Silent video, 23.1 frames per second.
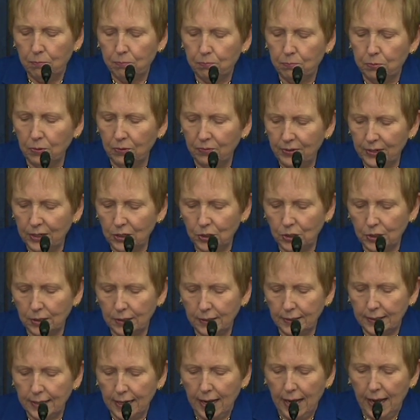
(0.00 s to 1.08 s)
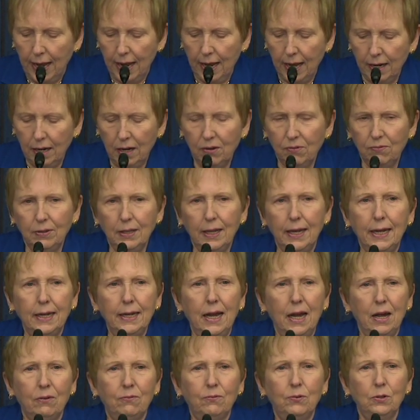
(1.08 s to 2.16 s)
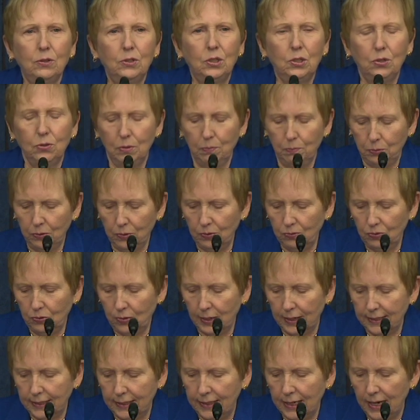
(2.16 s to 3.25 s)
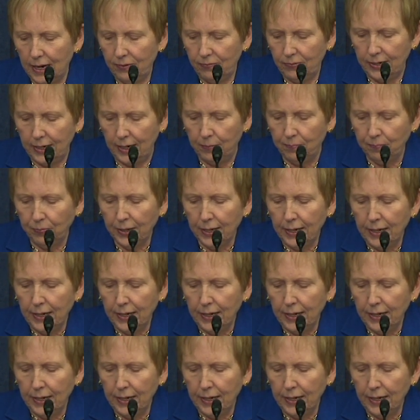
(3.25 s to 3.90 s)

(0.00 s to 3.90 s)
provisions and have led efforts to improve truck safety.